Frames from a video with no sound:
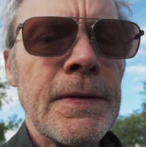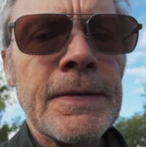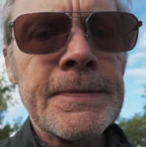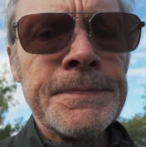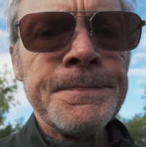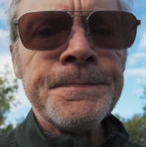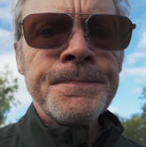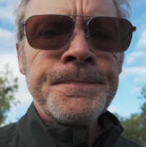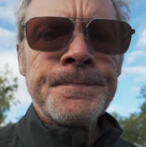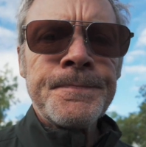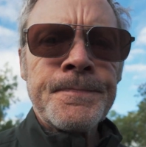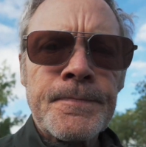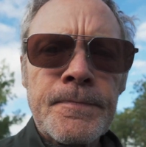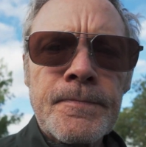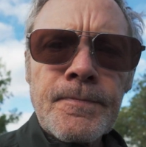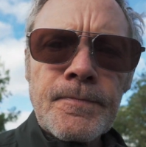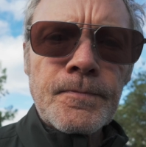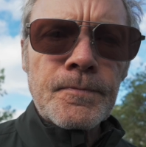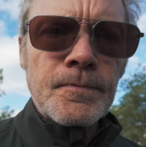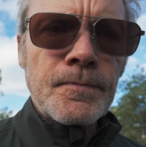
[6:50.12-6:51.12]

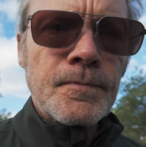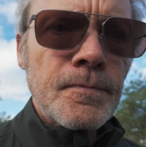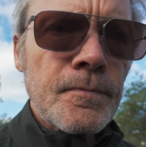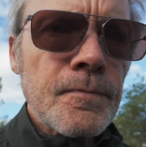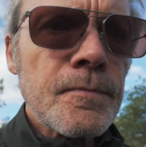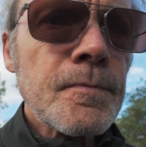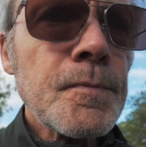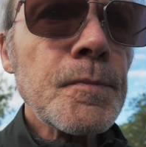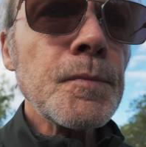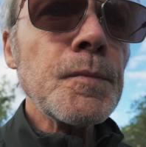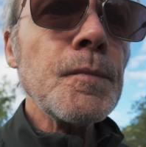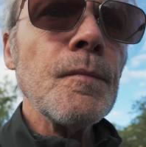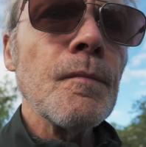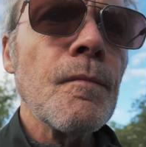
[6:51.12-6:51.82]
(silence)